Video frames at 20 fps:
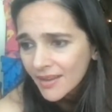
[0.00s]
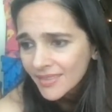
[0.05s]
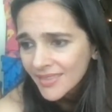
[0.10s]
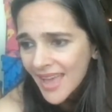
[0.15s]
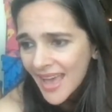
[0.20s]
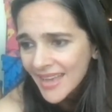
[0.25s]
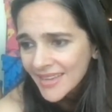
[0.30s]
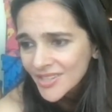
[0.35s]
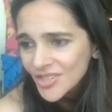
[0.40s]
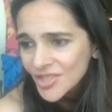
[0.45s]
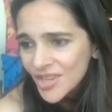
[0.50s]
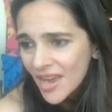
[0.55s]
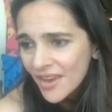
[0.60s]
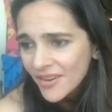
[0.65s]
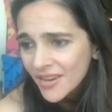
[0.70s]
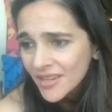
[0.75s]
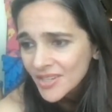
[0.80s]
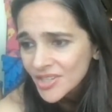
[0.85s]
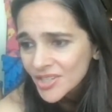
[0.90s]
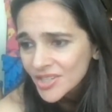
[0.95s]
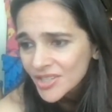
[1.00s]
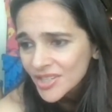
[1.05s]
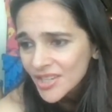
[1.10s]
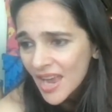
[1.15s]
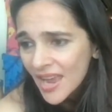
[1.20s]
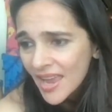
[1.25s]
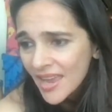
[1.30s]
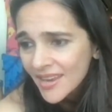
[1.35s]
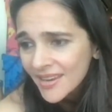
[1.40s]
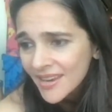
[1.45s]
Thanks,
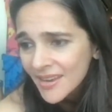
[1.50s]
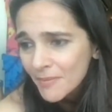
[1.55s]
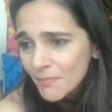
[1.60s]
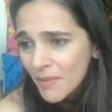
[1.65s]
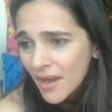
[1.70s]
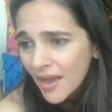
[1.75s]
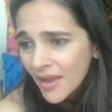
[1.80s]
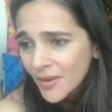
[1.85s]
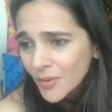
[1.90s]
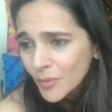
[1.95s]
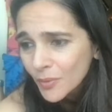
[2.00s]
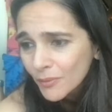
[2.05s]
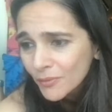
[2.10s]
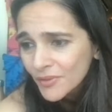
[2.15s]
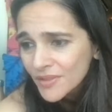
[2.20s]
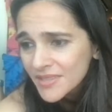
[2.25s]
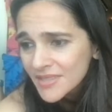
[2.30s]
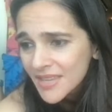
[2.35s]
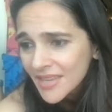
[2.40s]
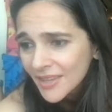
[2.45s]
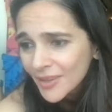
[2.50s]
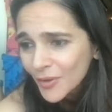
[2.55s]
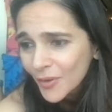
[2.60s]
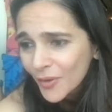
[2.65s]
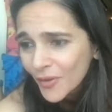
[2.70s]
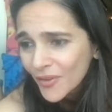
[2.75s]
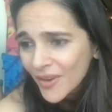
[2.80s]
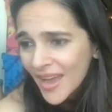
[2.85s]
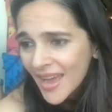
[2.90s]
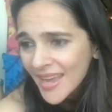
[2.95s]
Shahere Banu, for saying
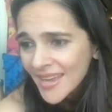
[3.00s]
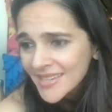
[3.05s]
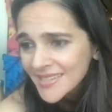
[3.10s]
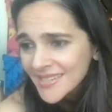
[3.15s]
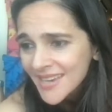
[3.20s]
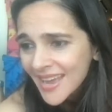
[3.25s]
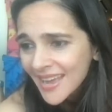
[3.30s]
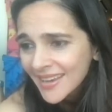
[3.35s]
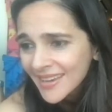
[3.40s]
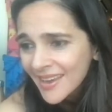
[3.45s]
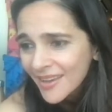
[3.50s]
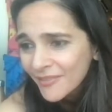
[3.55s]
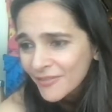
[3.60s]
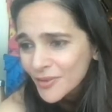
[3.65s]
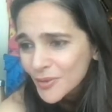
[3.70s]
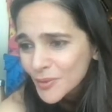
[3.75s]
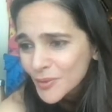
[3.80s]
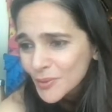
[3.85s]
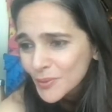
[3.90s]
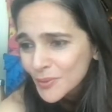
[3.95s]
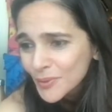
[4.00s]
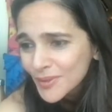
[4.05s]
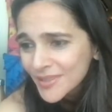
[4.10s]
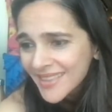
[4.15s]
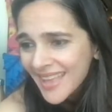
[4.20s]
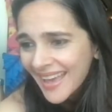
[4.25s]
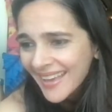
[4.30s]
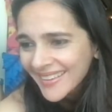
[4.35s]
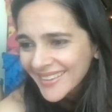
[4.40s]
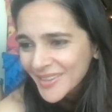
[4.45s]
you're right. I love you,
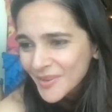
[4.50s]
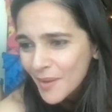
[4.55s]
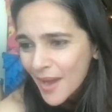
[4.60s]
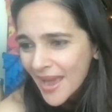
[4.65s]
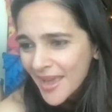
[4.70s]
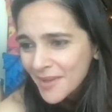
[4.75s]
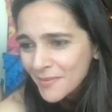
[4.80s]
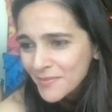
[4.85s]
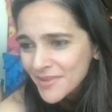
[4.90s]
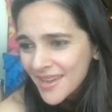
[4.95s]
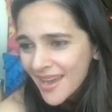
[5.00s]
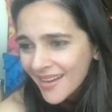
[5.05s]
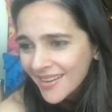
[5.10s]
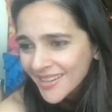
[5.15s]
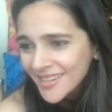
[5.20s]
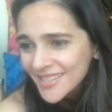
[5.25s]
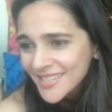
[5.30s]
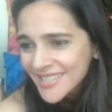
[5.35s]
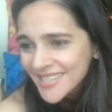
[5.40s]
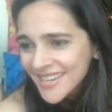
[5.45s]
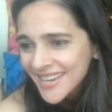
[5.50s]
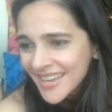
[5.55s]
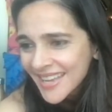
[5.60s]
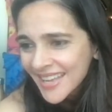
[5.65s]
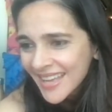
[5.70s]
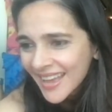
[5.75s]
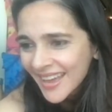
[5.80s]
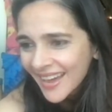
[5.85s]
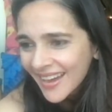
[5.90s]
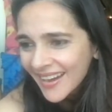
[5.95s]
dude. Thank you. I am Yaksh.
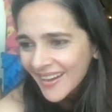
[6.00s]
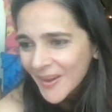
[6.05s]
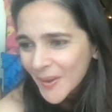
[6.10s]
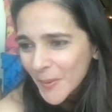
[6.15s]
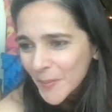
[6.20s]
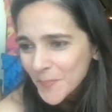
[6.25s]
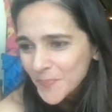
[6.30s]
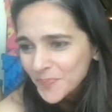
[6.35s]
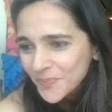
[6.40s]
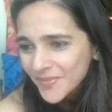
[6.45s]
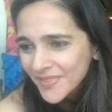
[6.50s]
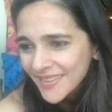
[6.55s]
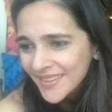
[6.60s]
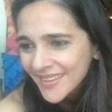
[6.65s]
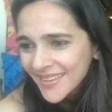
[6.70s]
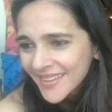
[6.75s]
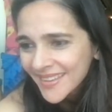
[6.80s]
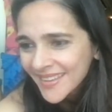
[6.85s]
Um,